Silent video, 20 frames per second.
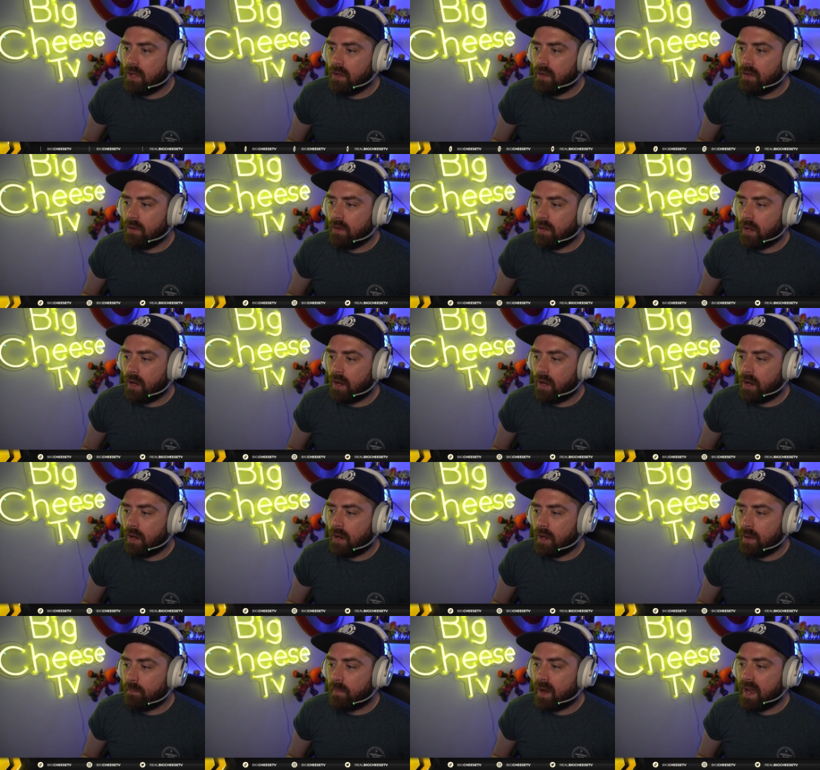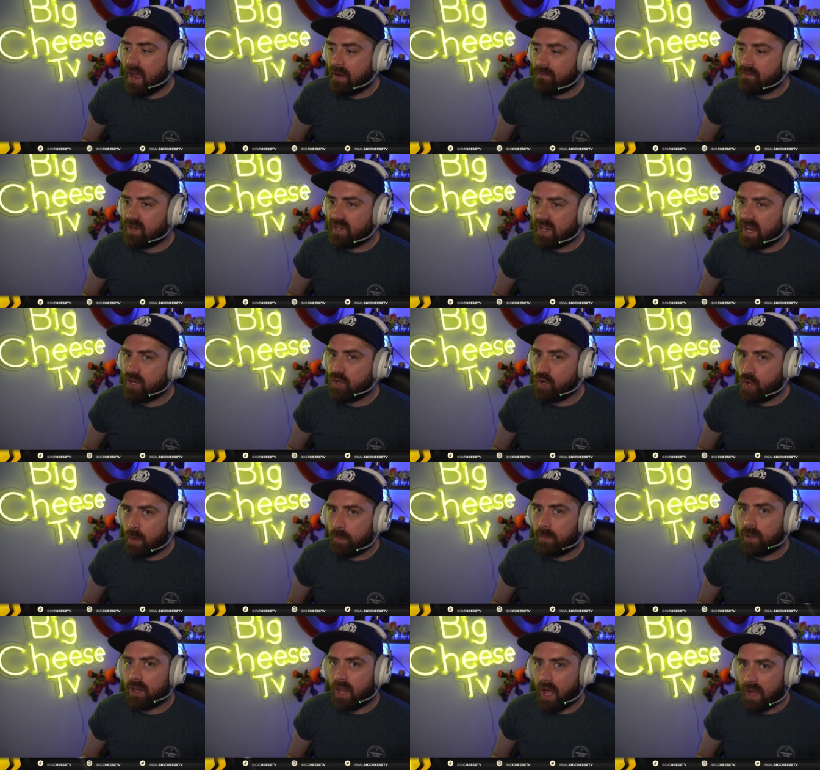uh, in my everyday
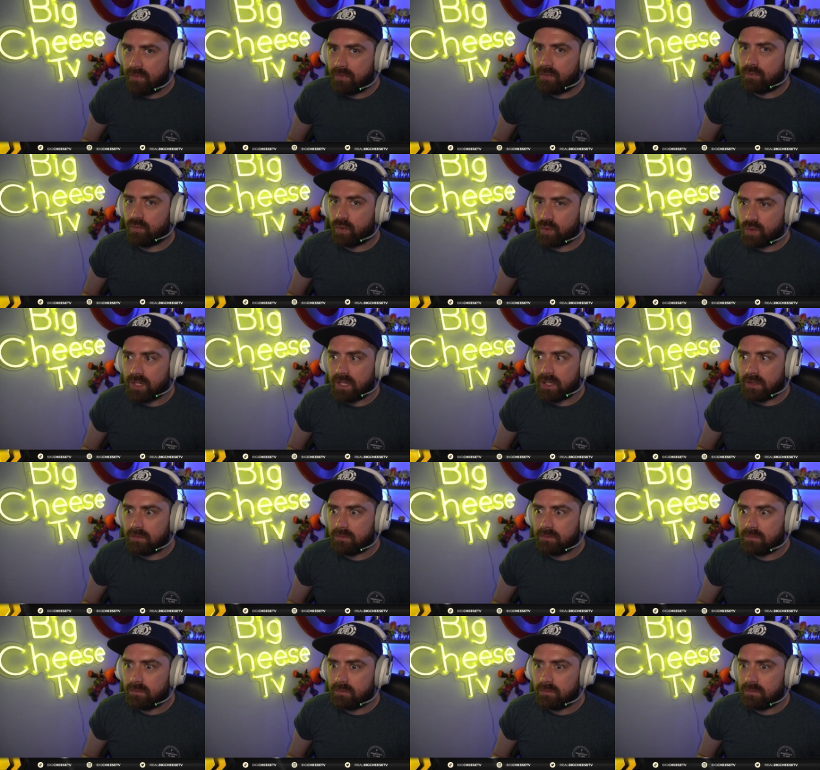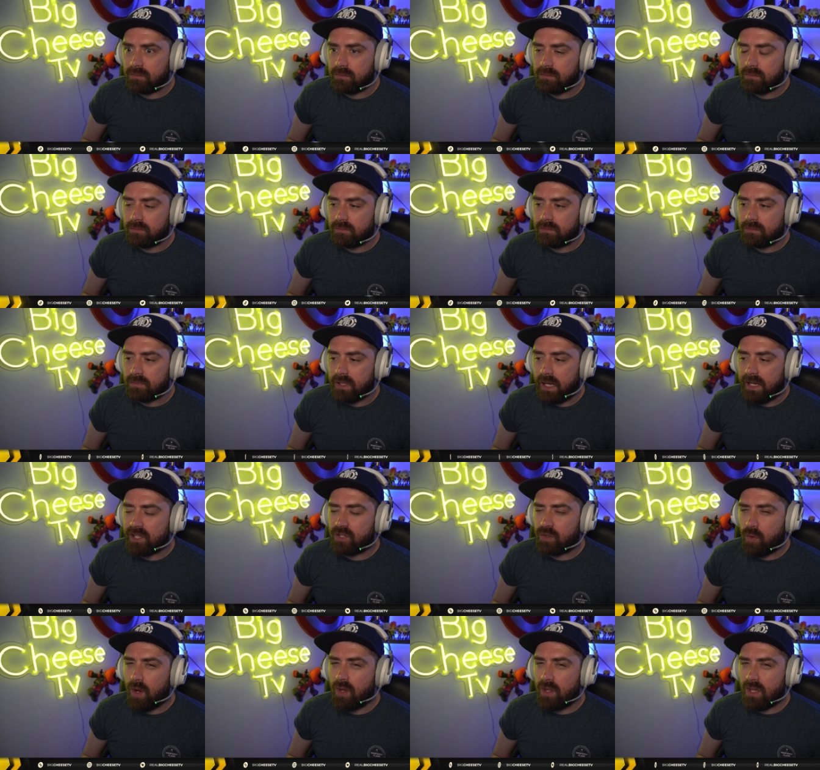normal life and routine. And it's
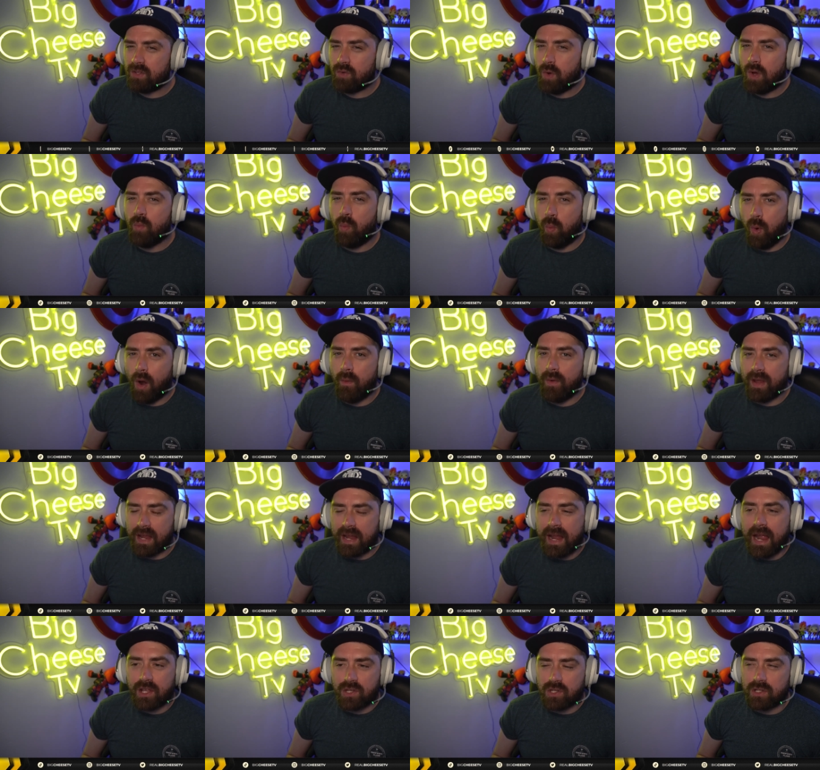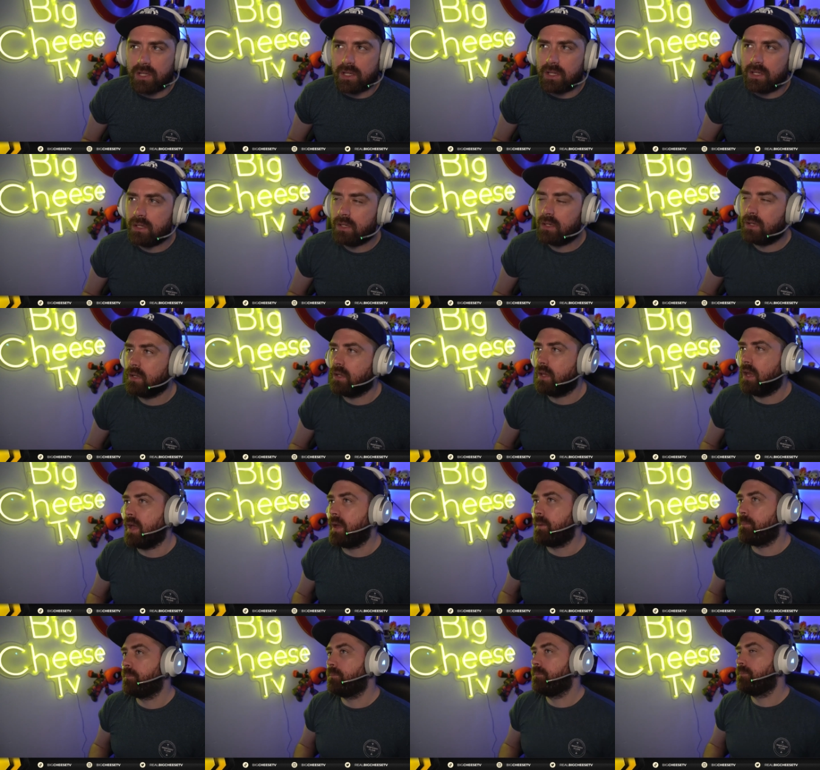quite it's quite worrying actually.
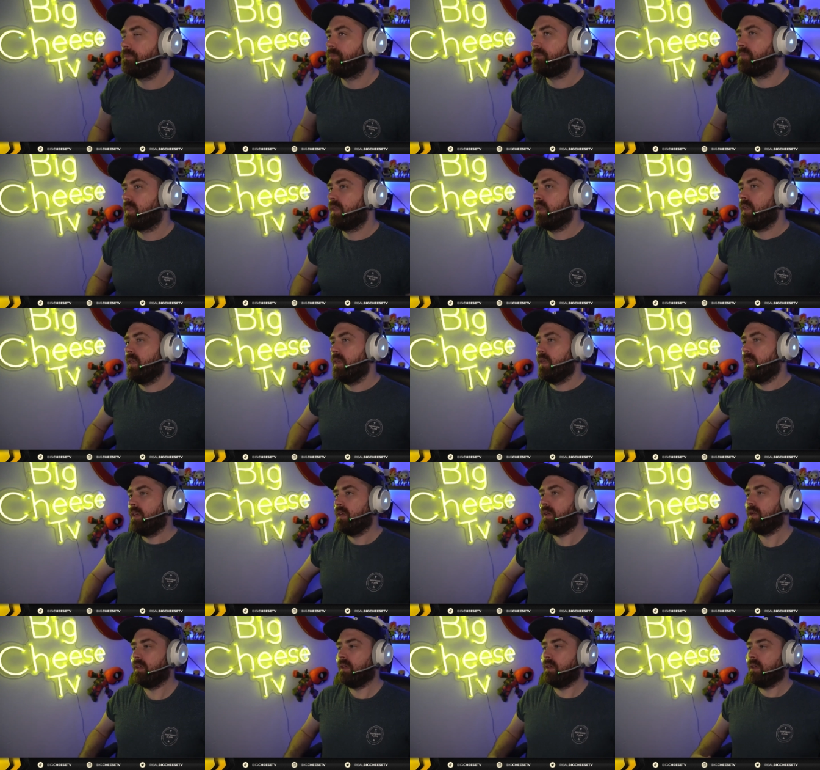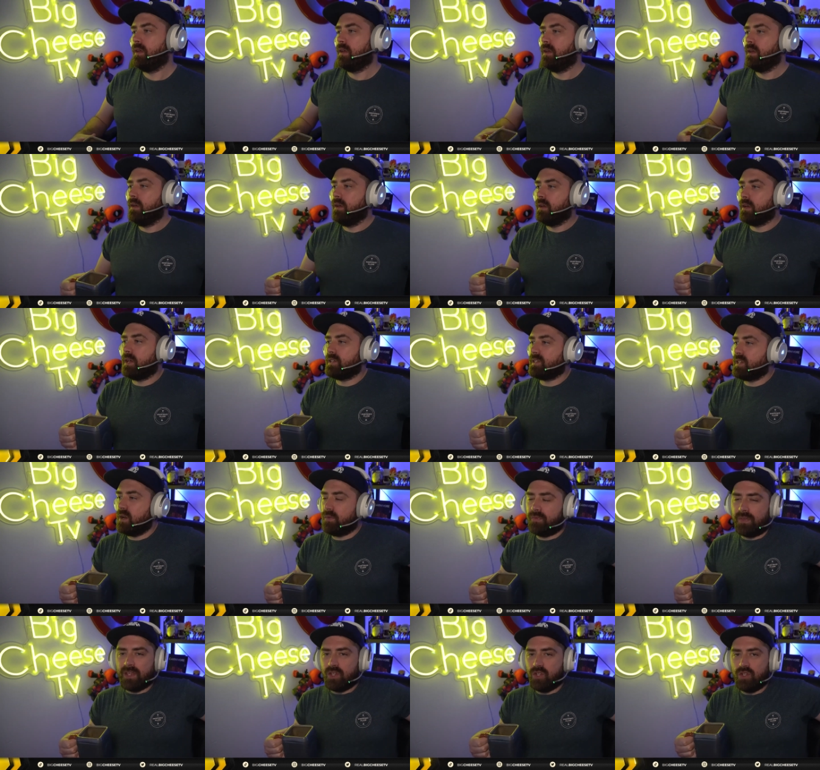Um because I don't
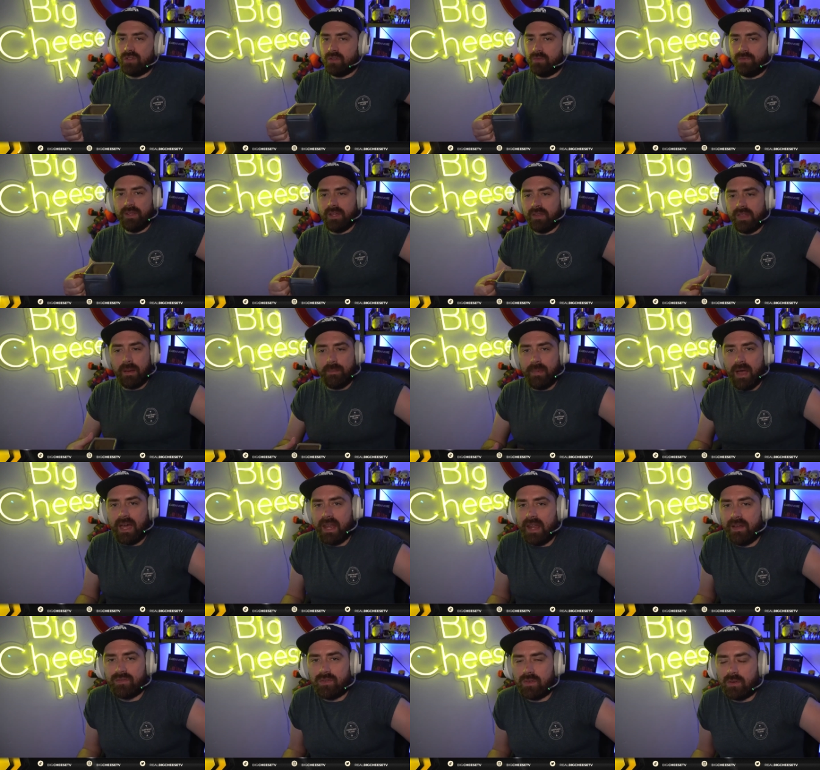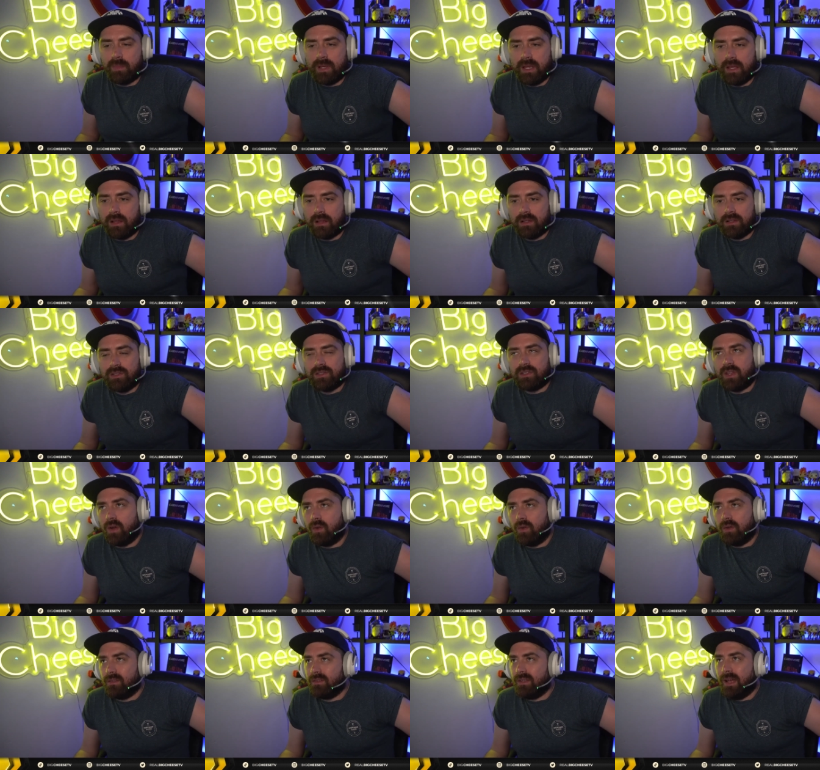think you should feel that bad after a meal.
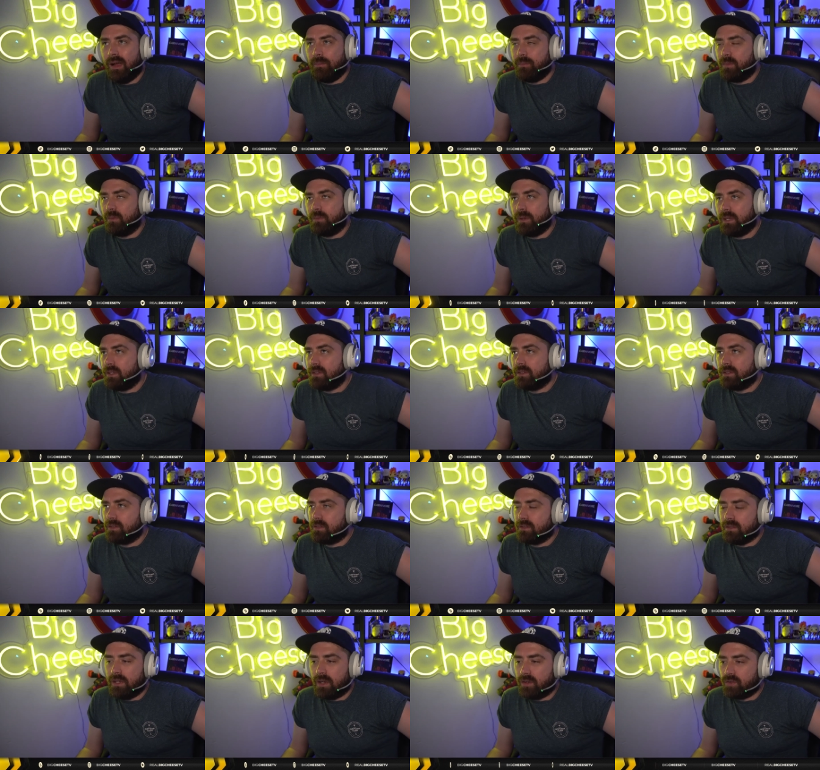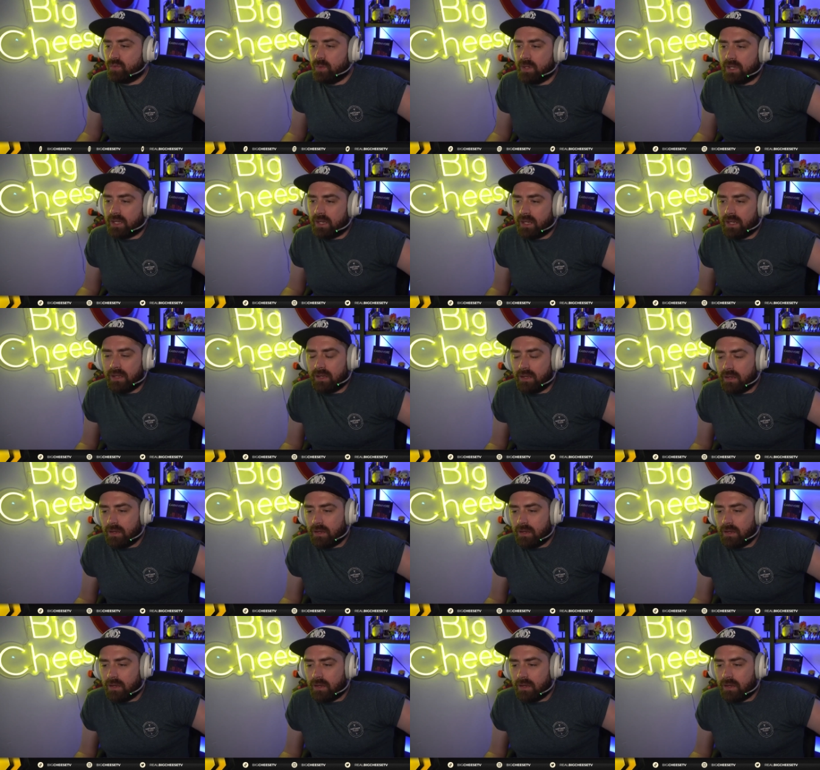So I'm going to be you know, tweaking it and